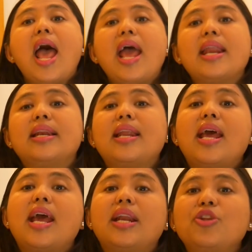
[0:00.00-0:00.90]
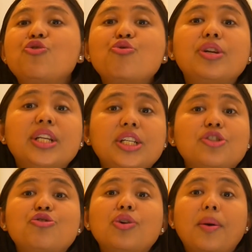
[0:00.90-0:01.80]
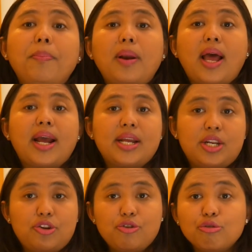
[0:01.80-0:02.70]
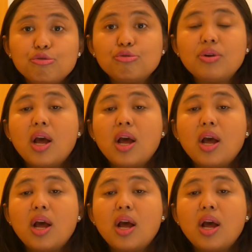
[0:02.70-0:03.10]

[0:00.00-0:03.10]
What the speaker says: and then you need to apply new